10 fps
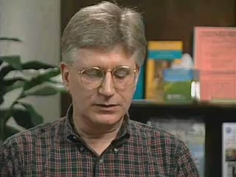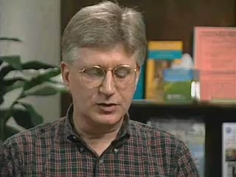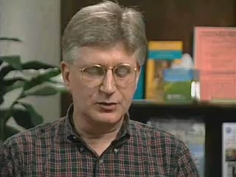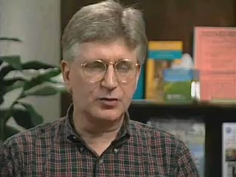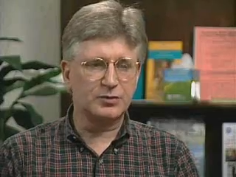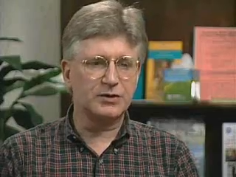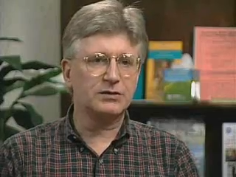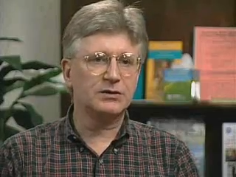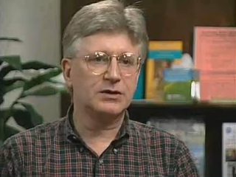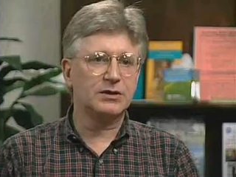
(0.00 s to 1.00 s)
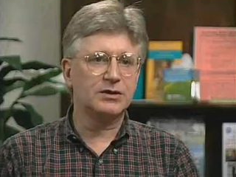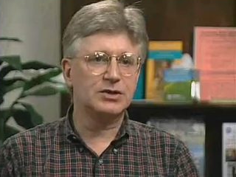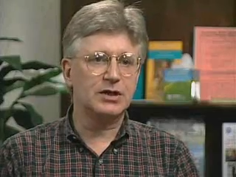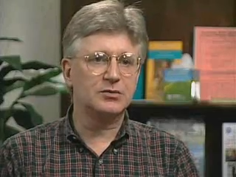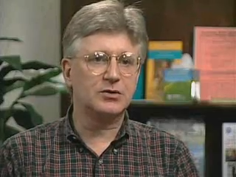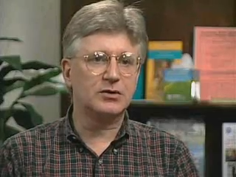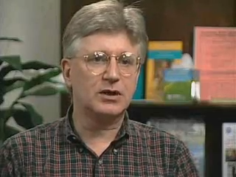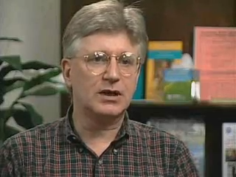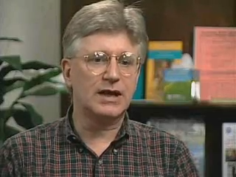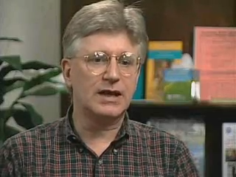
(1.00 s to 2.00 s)
Sumatriptan injectable,
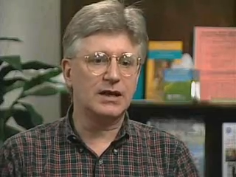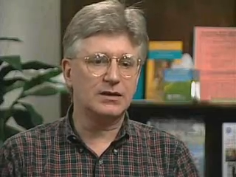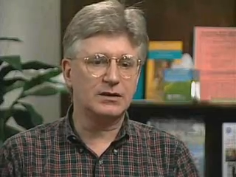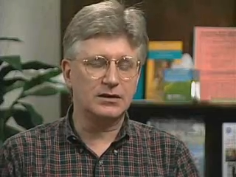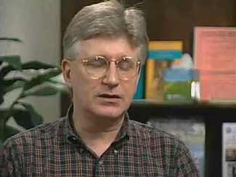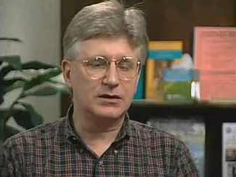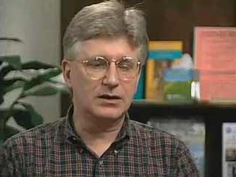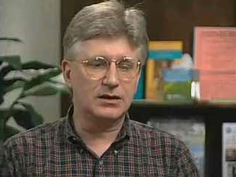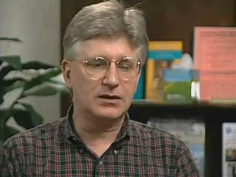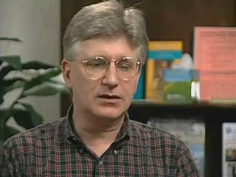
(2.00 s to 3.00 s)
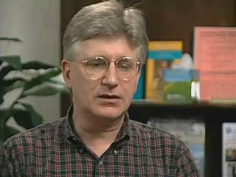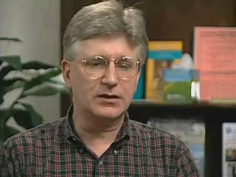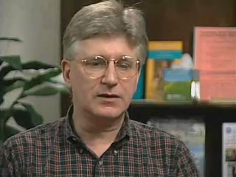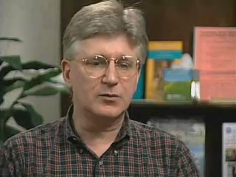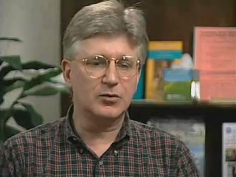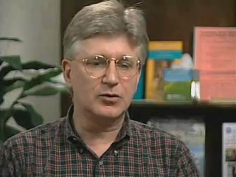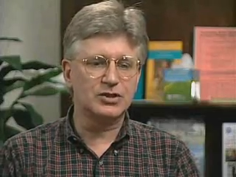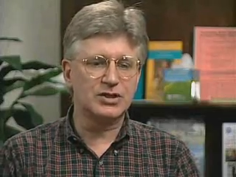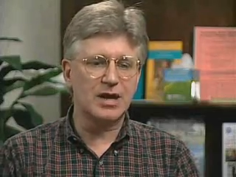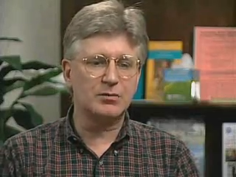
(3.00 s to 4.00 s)
and then the
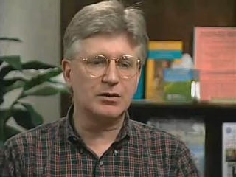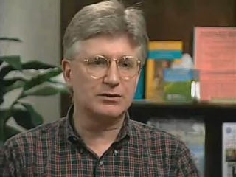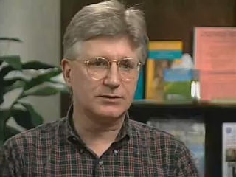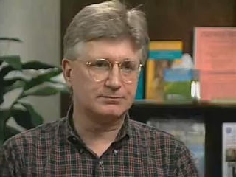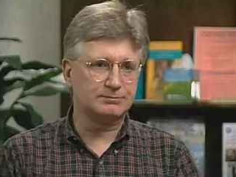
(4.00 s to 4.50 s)
Emerge tablet.